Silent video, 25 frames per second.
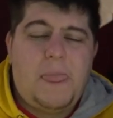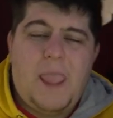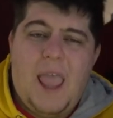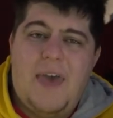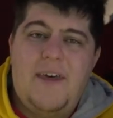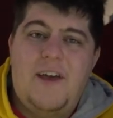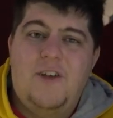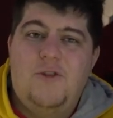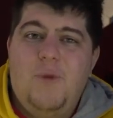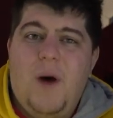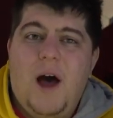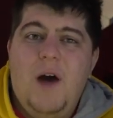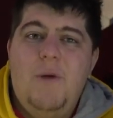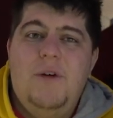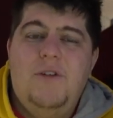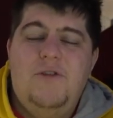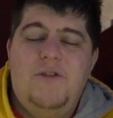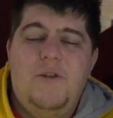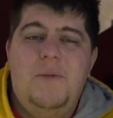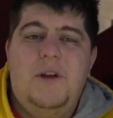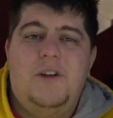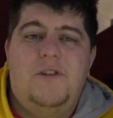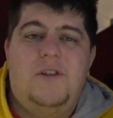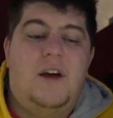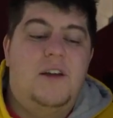And that's why we've
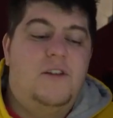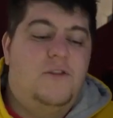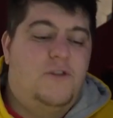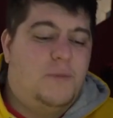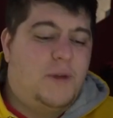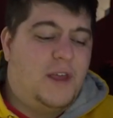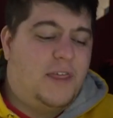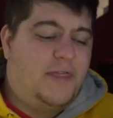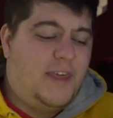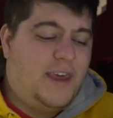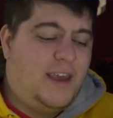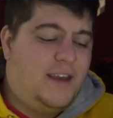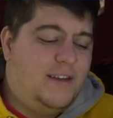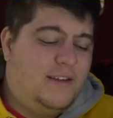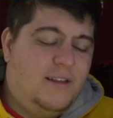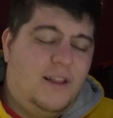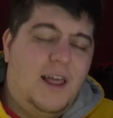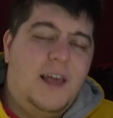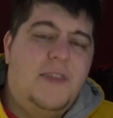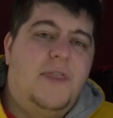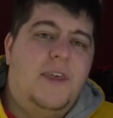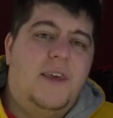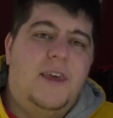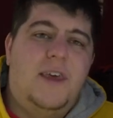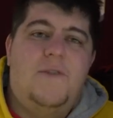done so many things
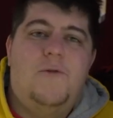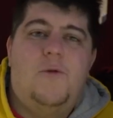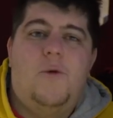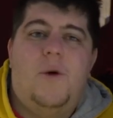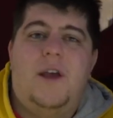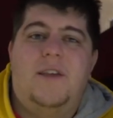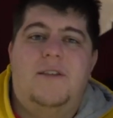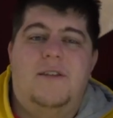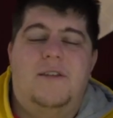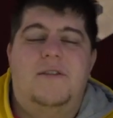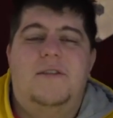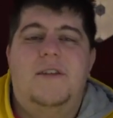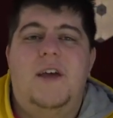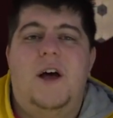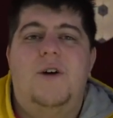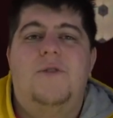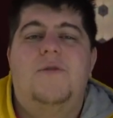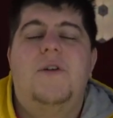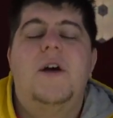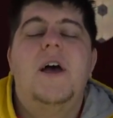like the giveaways itself.